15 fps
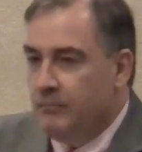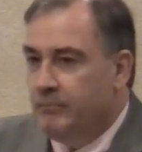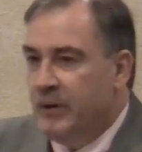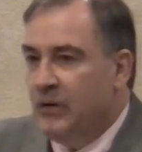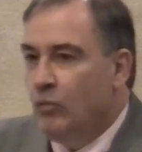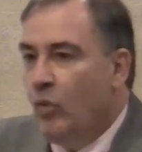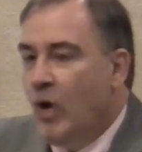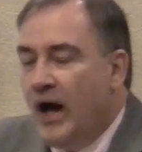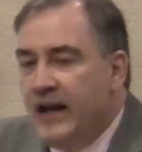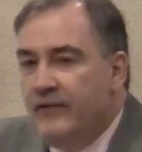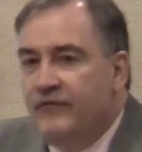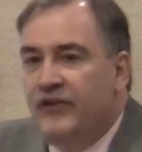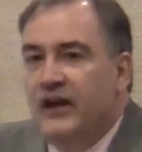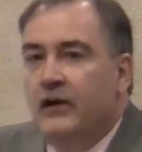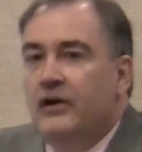But what
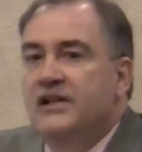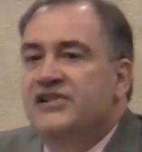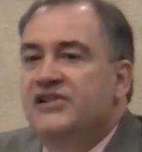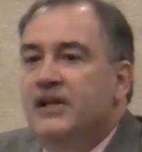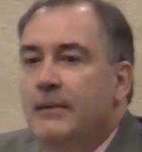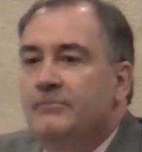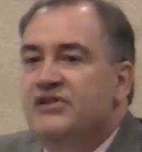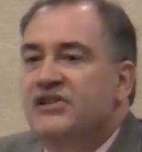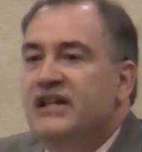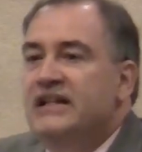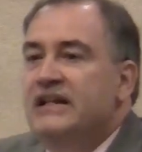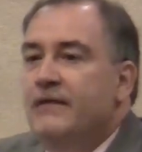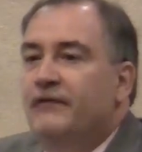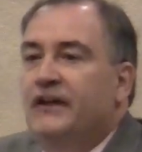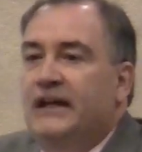if there is some
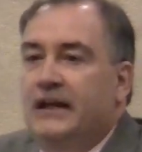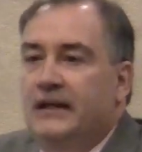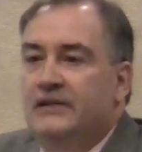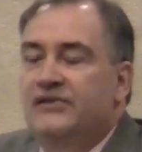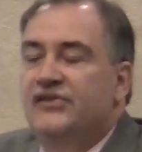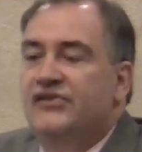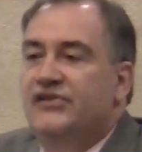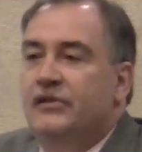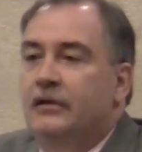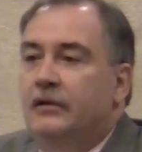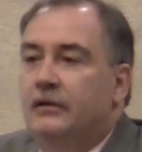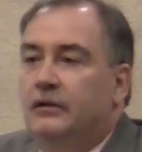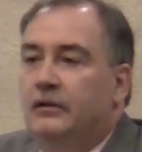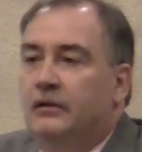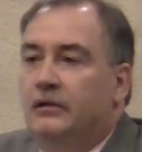significance
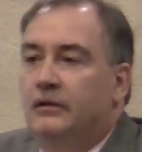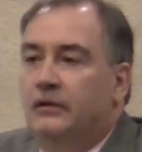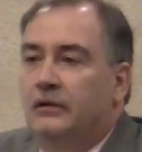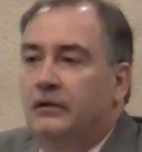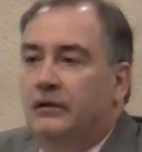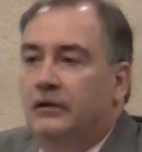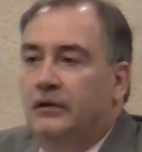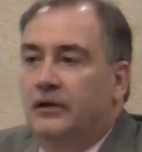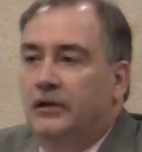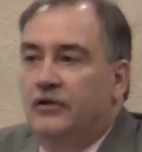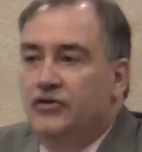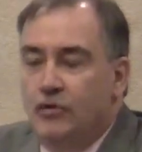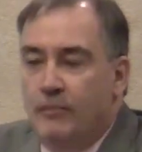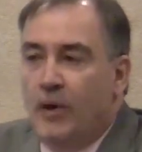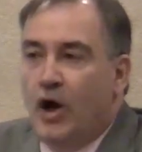
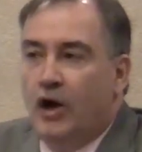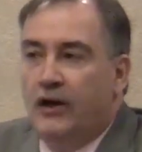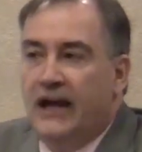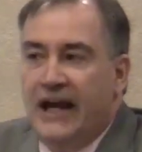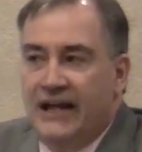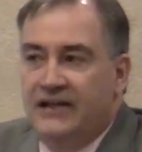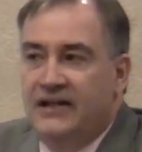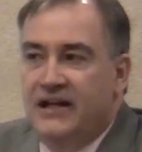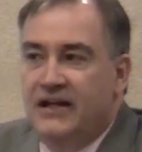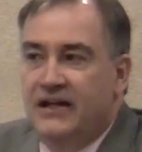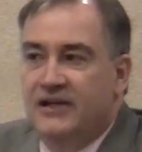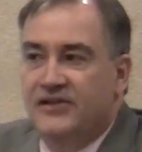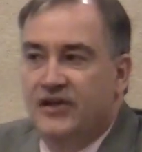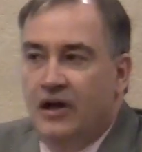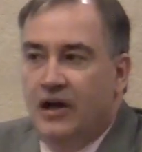to Mark ending
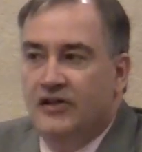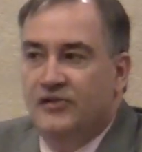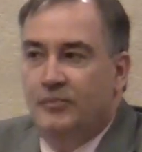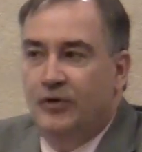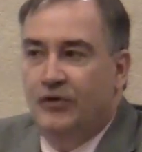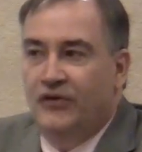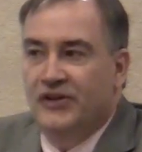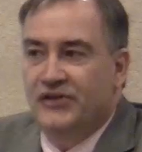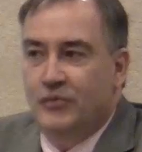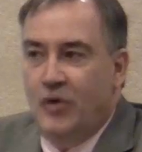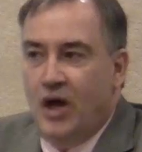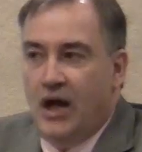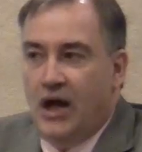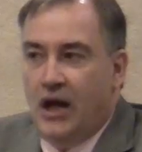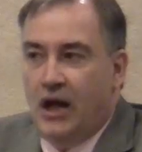his gospel this
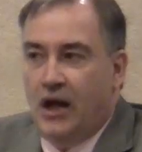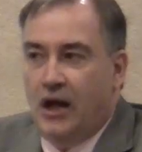way?